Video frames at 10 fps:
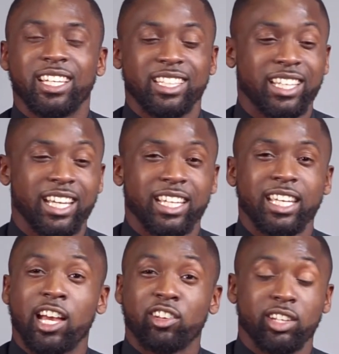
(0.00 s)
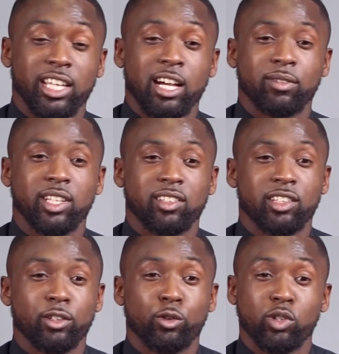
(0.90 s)
Yeah, he actually have hits.
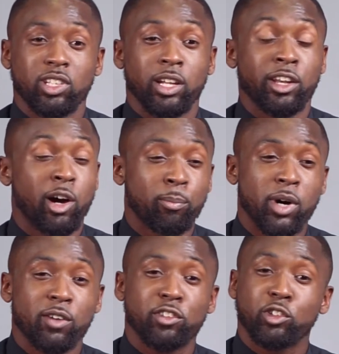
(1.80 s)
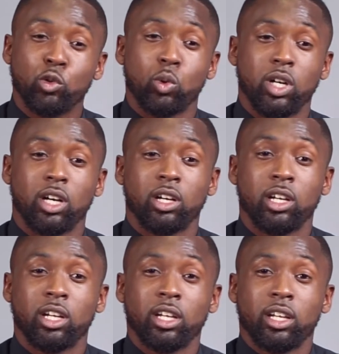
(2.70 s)
He wrote a number of soca
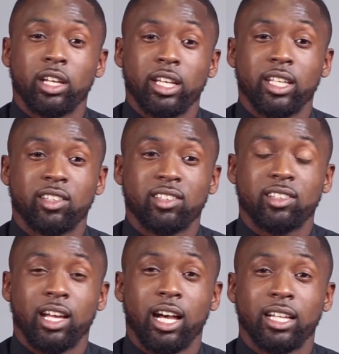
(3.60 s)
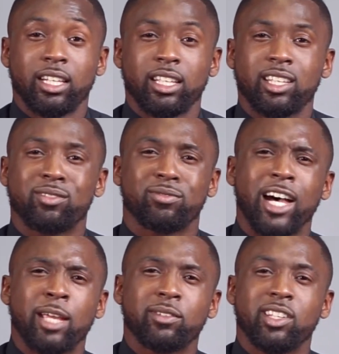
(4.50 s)
hits and his
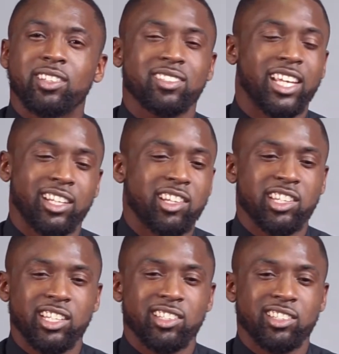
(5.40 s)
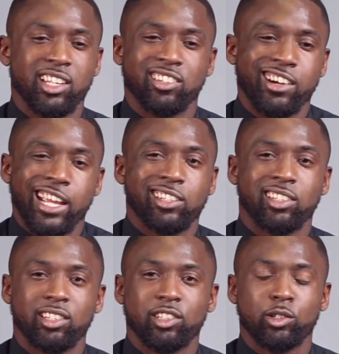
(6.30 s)
vibes is, his energy is just right.
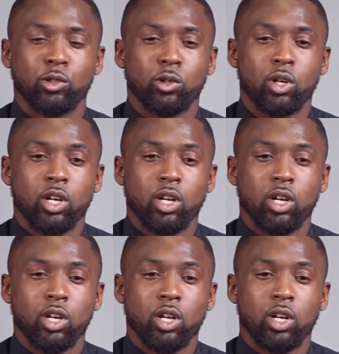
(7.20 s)
So